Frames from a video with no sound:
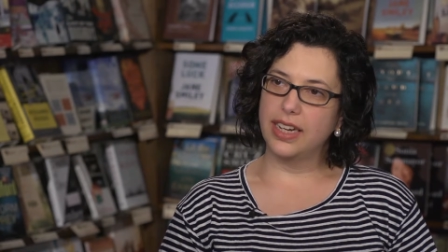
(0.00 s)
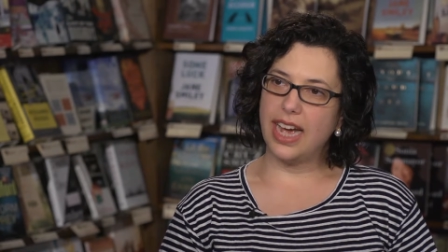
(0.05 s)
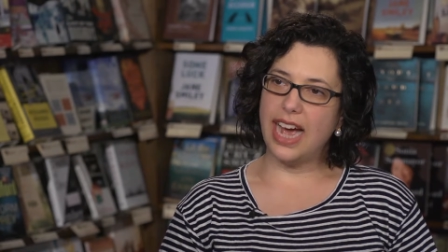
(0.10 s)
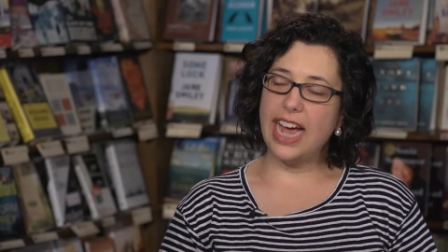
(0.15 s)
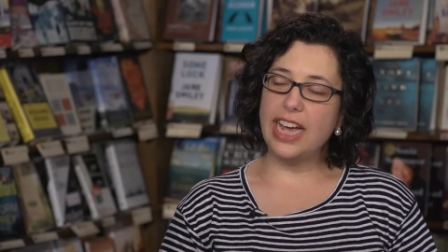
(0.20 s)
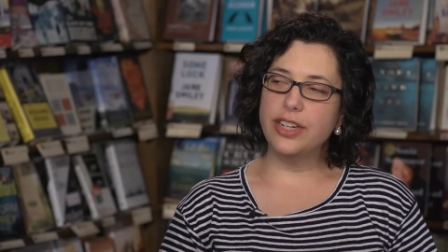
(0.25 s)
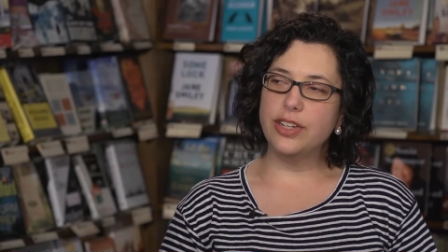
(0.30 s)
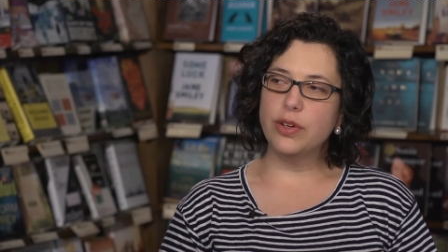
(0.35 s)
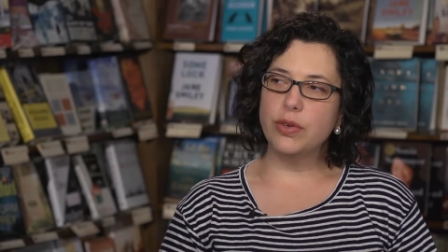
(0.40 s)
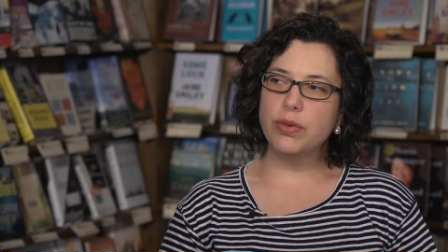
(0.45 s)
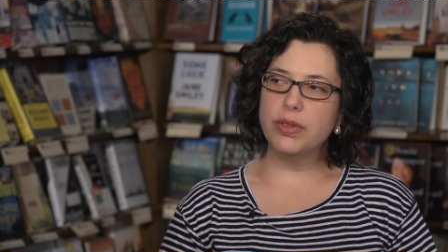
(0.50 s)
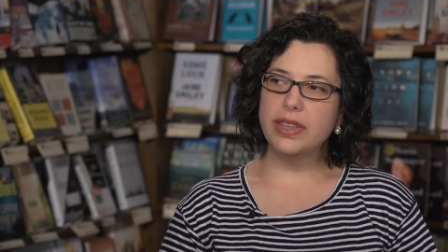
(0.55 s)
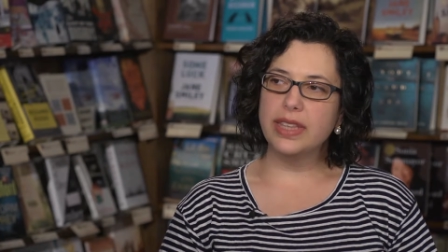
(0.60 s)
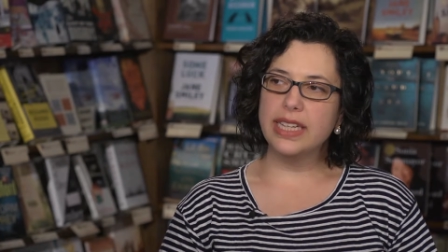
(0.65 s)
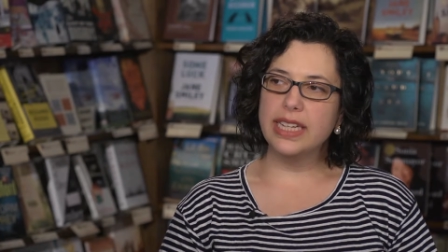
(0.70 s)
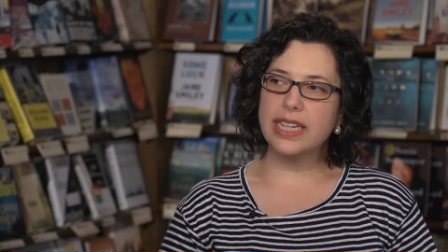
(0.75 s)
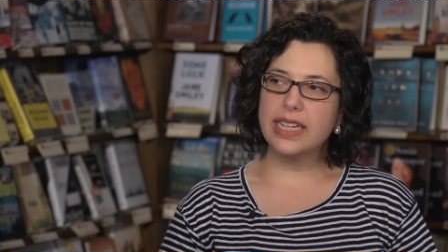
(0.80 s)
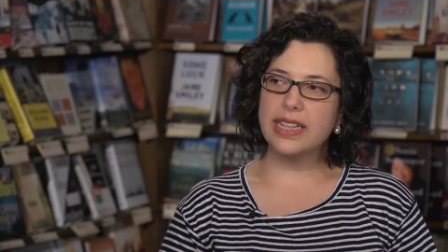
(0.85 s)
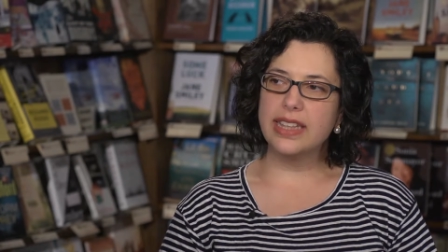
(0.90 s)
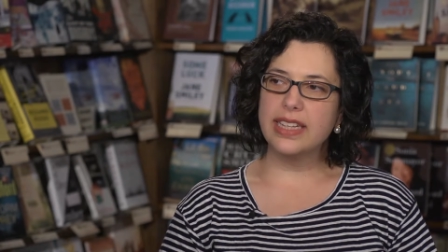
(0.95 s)
I don't
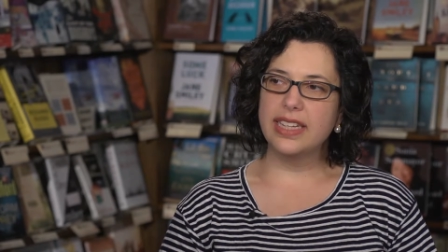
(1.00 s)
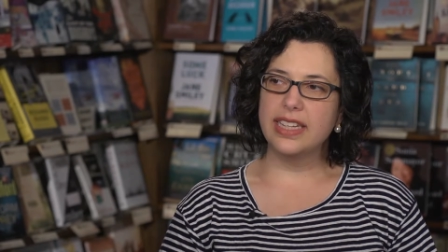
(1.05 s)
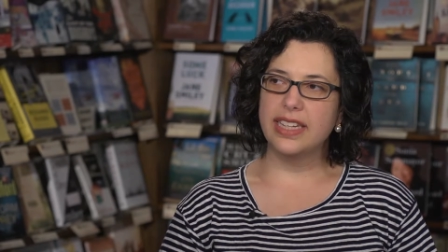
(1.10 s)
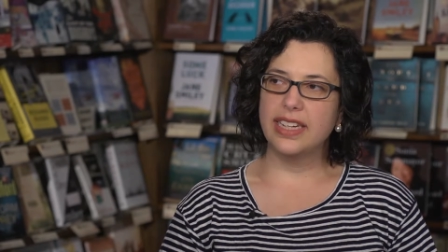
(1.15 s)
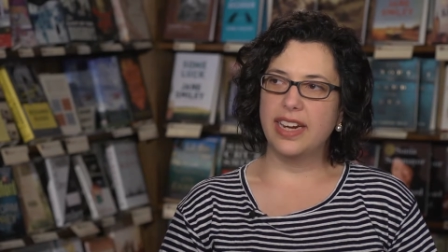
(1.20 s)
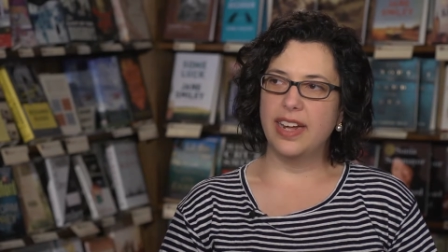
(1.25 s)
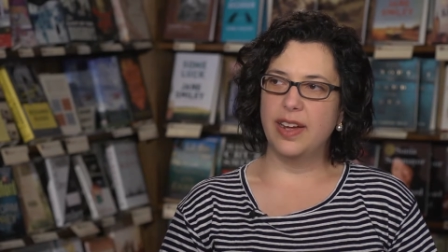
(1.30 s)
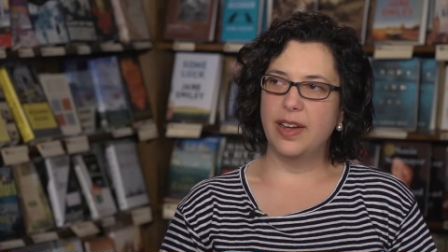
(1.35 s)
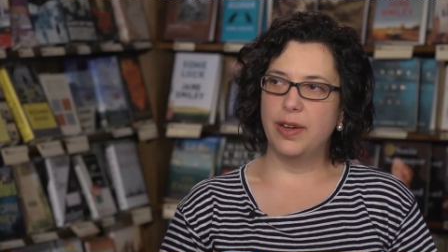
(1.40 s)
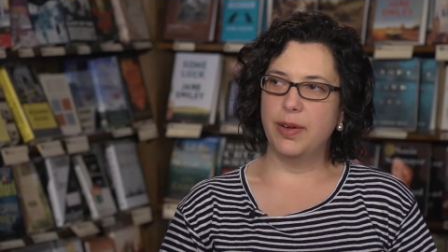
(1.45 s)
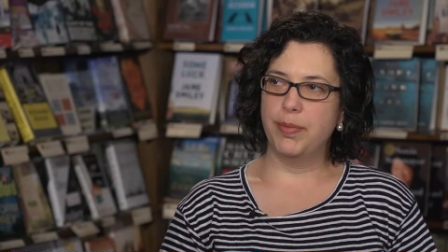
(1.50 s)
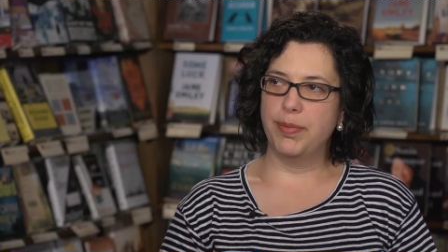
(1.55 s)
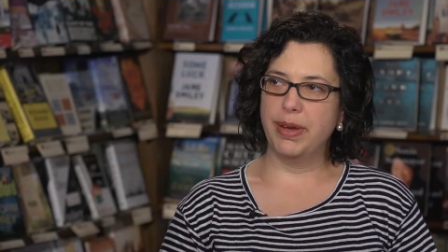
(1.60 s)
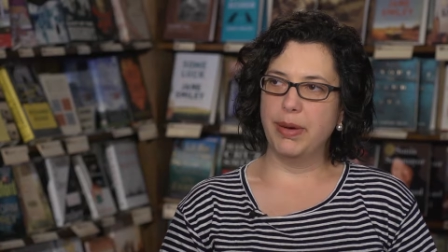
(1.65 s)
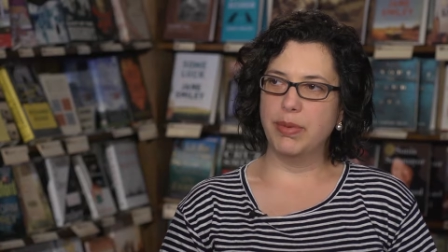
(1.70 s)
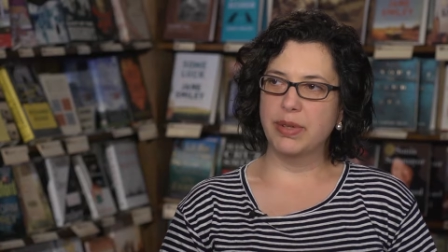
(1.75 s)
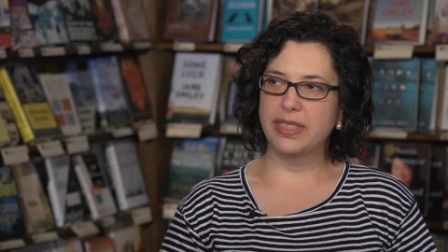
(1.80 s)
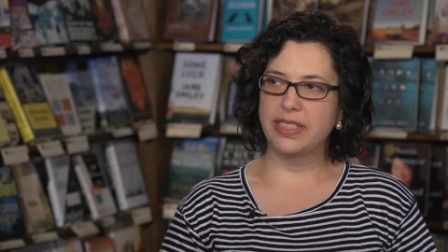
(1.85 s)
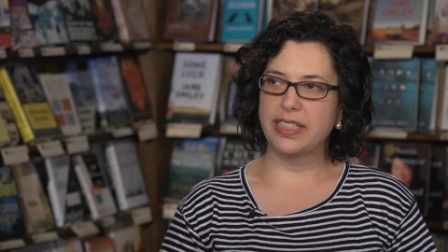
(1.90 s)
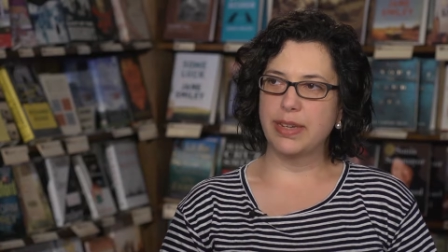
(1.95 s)
think that
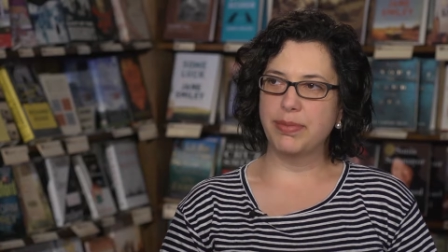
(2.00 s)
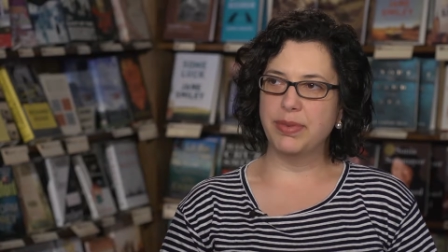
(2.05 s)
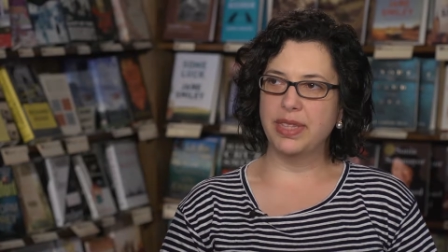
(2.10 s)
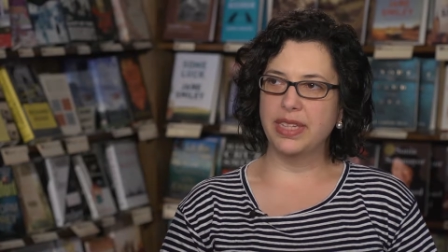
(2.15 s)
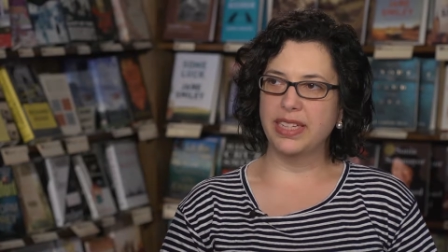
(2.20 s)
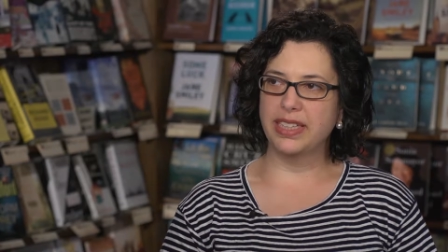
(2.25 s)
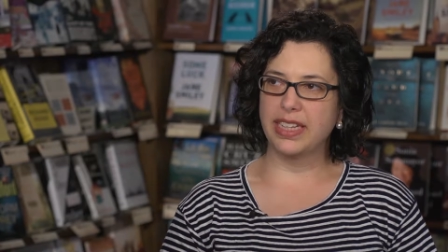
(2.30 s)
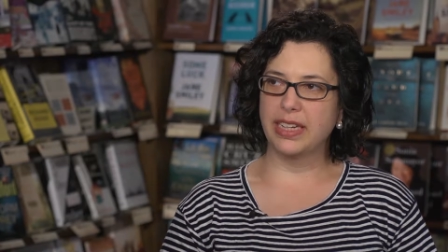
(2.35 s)
it was something